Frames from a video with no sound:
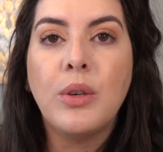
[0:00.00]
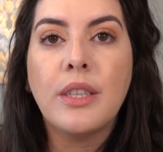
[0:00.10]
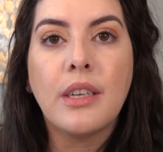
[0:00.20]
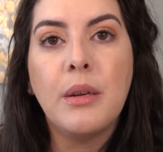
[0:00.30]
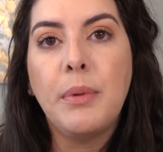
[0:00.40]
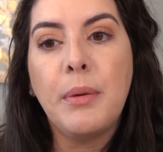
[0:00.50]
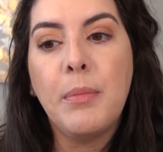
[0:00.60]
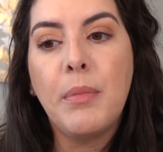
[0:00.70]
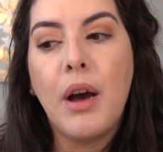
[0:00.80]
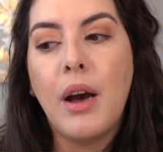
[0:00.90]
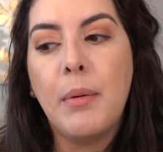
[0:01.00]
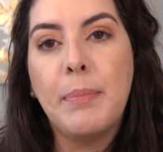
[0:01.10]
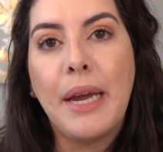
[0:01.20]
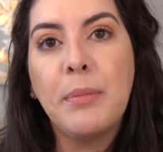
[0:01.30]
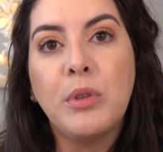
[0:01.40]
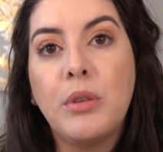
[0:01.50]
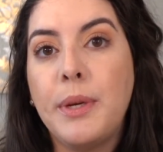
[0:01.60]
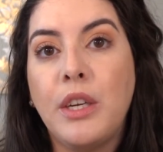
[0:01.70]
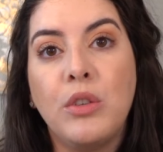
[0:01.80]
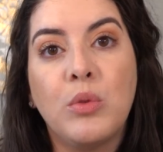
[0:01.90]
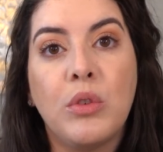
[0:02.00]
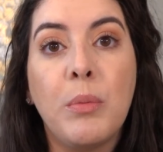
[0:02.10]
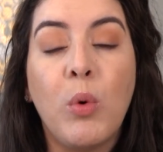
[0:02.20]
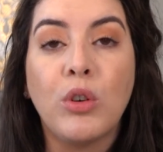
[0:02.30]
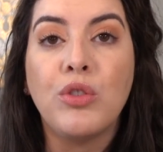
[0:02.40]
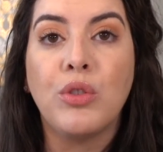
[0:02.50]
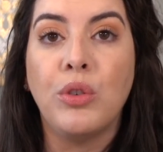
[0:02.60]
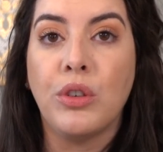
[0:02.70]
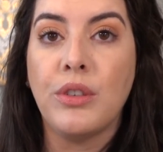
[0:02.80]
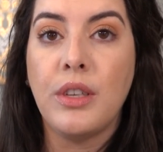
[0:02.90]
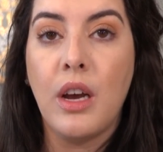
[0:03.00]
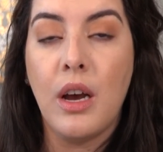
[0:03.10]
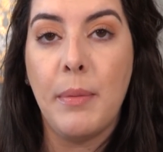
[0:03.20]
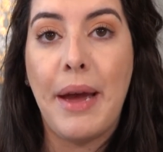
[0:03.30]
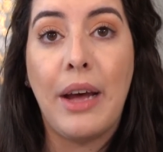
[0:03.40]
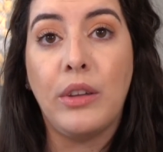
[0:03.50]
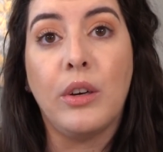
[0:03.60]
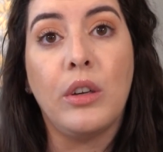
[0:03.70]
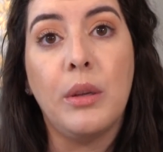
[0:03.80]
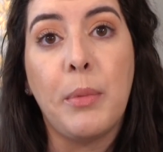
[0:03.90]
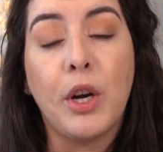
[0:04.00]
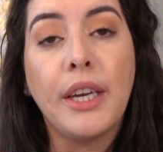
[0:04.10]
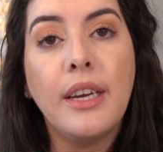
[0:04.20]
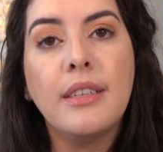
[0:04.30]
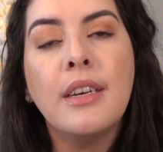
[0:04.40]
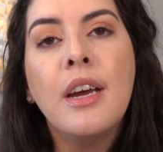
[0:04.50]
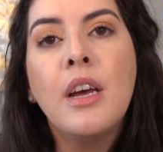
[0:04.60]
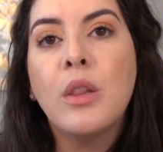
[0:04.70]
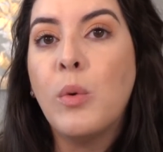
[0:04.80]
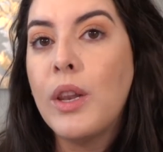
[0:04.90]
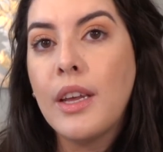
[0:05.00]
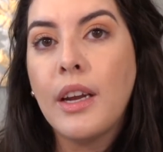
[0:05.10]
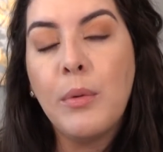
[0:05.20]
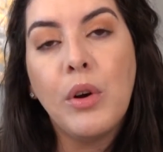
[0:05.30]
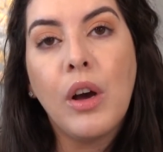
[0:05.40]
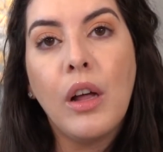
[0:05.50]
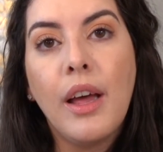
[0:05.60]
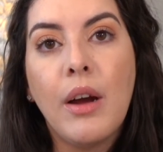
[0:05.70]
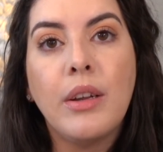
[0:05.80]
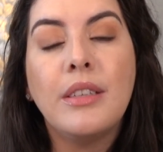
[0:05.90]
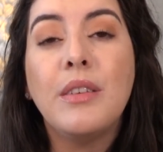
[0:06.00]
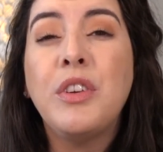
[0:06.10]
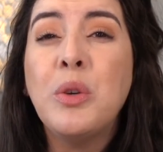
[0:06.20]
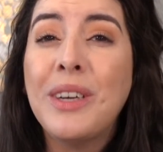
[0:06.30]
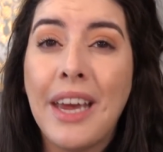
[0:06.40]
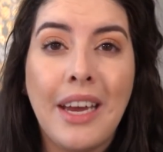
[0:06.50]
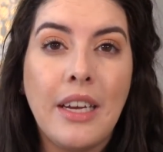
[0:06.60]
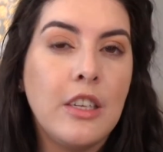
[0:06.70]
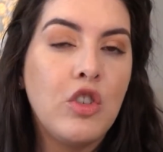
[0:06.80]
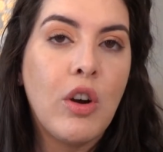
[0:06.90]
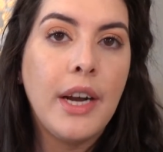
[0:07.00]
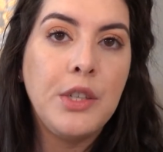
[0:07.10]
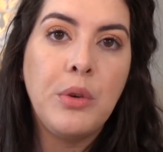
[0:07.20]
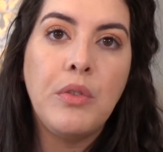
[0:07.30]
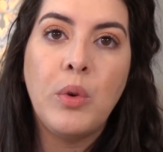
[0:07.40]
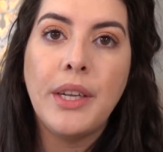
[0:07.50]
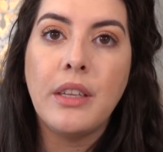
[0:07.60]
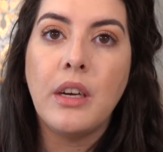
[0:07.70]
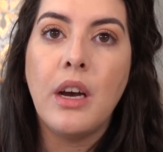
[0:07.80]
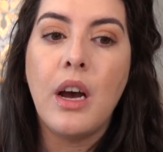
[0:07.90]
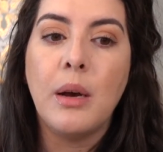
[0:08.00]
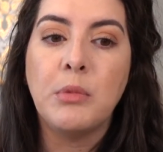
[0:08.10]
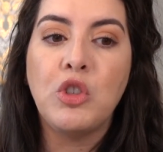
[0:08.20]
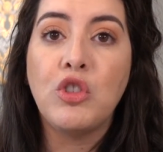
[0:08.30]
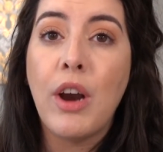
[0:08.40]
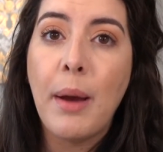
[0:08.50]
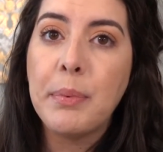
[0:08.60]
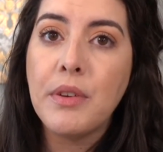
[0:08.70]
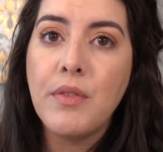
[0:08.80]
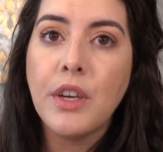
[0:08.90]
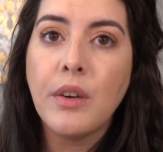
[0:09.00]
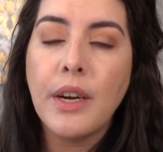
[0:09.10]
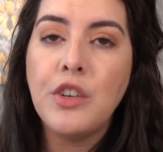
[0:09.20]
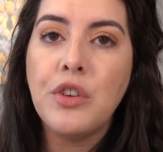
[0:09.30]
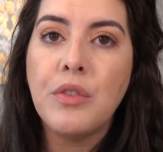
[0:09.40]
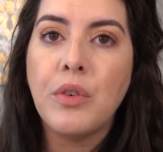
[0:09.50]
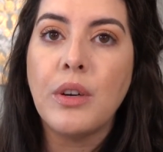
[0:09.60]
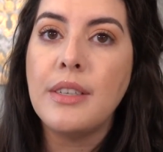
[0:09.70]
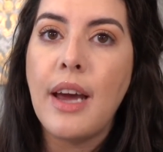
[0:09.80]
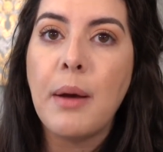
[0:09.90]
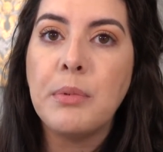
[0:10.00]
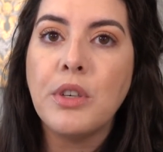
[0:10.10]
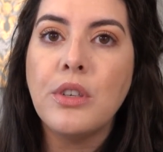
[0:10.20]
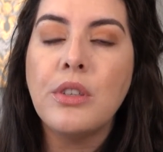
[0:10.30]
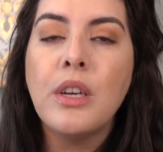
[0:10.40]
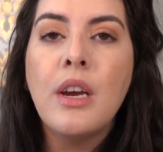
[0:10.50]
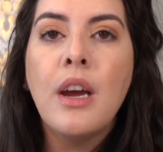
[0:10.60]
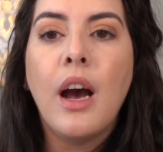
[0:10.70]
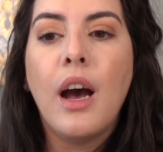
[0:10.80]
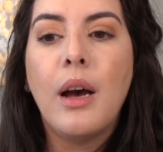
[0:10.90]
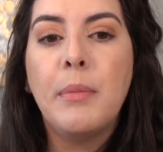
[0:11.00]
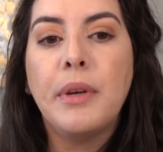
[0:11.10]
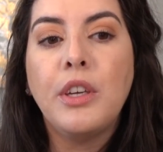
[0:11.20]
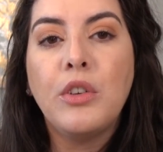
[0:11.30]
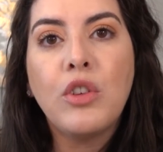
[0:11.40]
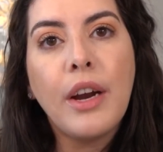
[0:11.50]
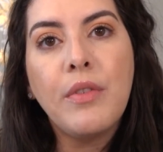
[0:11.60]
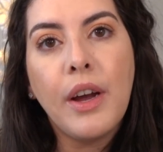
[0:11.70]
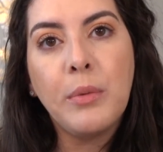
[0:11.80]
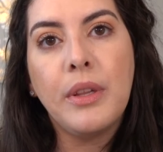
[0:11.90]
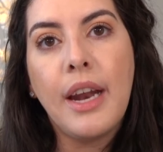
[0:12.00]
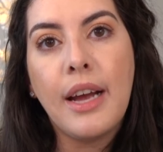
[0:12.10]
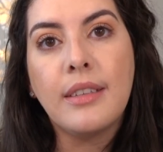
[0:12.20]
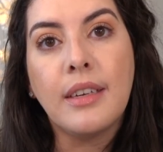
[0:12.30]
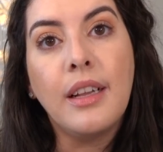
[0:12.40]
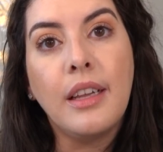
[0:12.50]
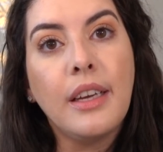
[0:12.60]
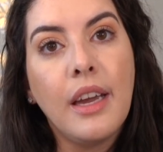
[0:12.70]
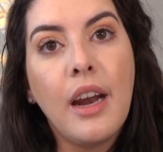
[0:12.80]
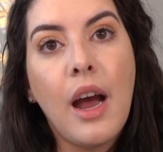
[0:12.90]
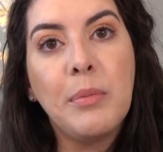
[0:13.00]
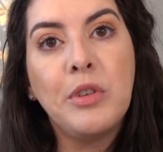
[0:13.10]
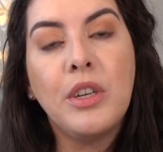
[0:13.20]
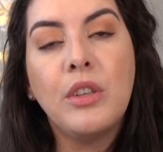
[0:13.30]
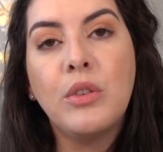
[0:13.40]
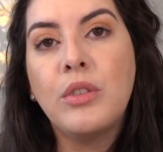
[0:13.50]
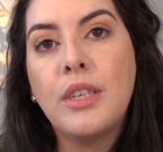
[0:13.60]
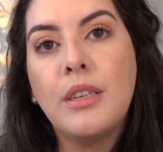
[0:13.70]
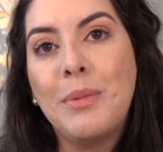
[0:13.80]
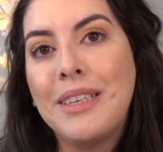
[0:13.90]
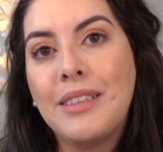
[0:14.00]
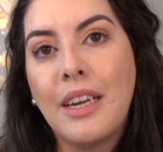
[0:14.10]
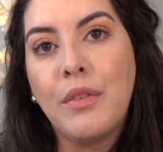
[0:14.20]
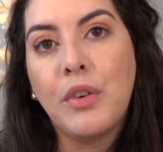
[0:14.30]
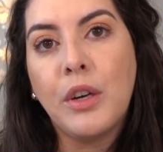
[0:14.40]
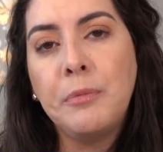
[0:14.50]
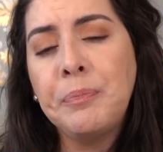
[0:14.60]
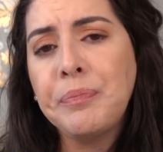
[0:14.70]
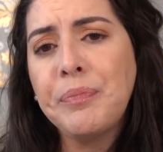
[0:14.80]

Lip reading: it's going to be able to be used with more strollers out there on the market. The one thing I will call out is if you can, try to avoid the strap configuration for adapters. Try to find one that has a click-in option. Those tend to be safer.